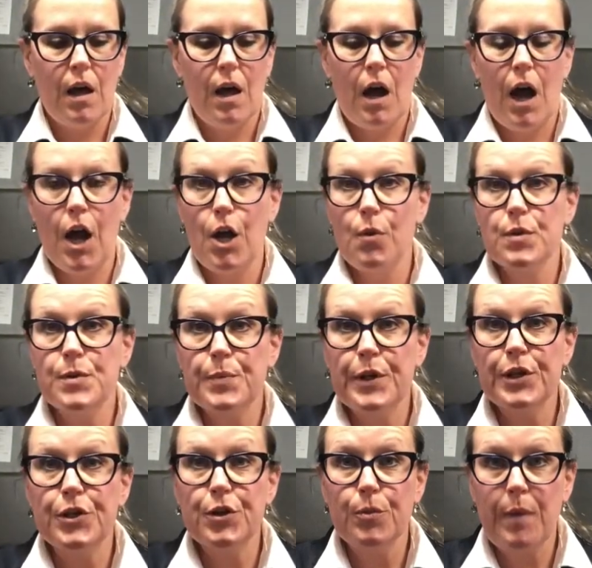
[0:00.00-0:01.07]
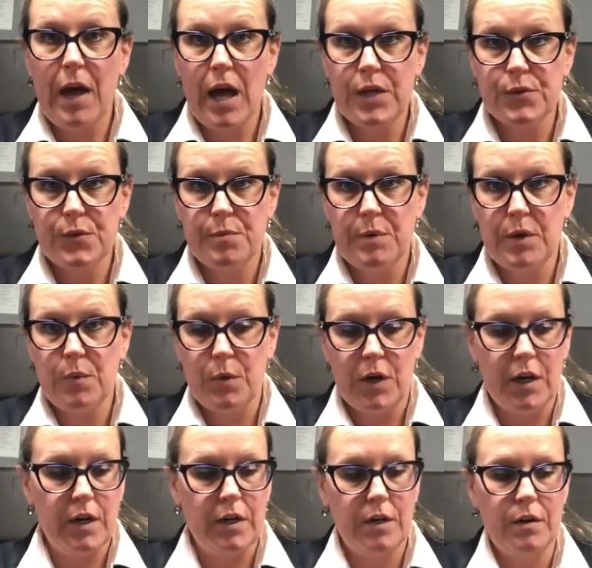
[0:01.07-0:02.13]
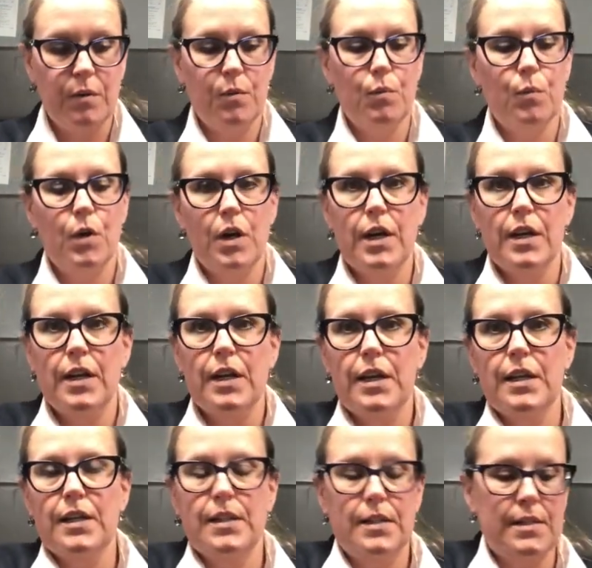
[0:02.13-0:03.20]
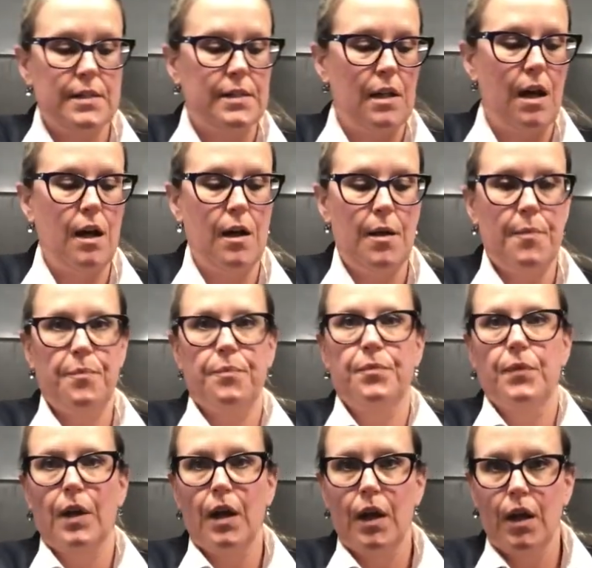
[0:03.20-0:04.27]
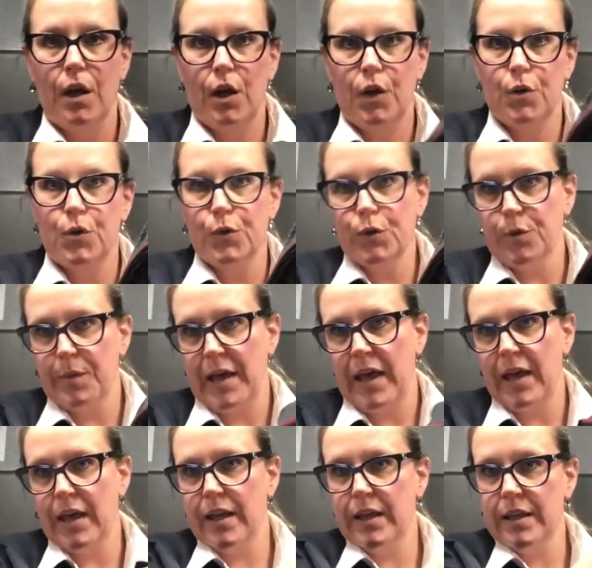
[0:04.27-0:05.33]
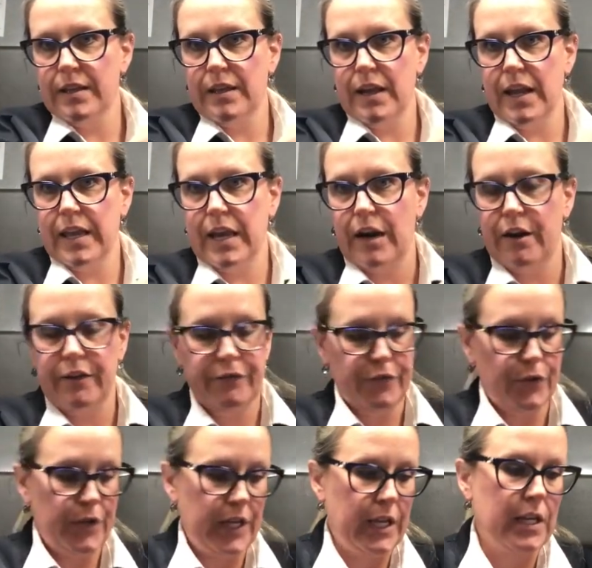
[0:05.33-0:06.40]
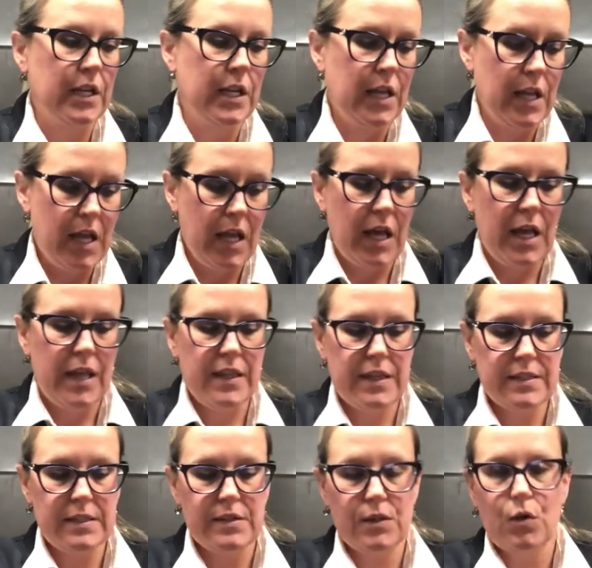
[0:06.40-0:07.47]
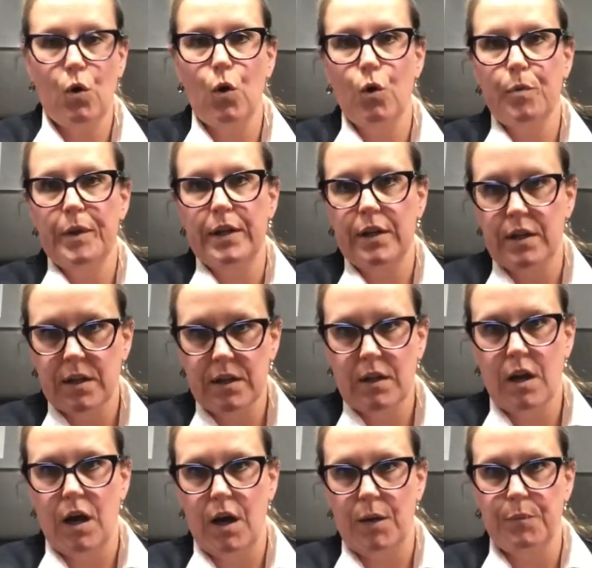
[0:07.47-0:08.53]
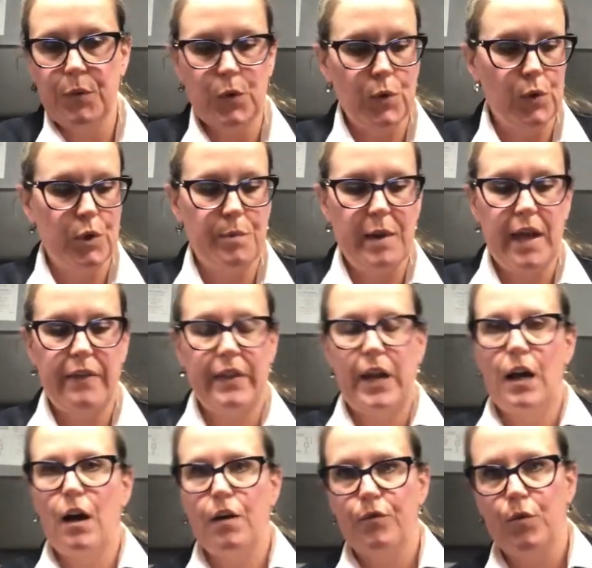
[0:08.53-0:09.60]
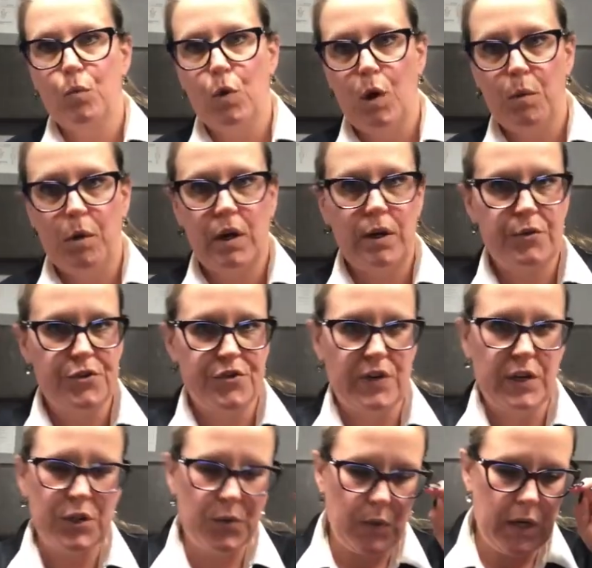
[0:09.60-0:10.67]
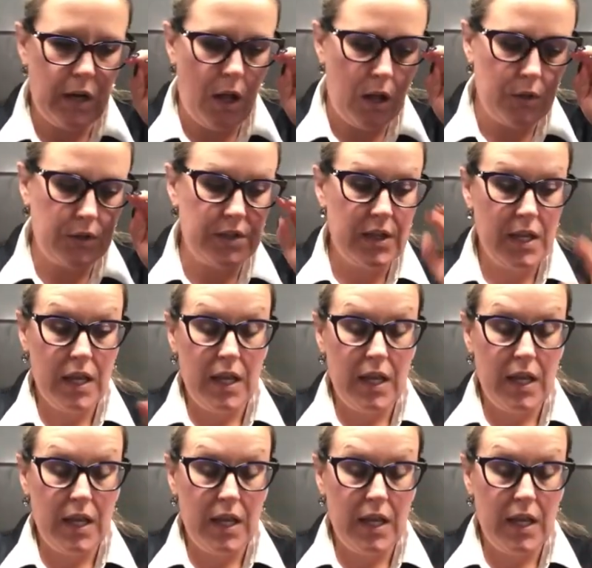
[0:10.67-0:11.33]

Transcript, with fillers: I always bring two bags with me to work. One is a cooler bag that I carry food in. This is a Coleman cooler bag that I got from Walmart. It was around $20.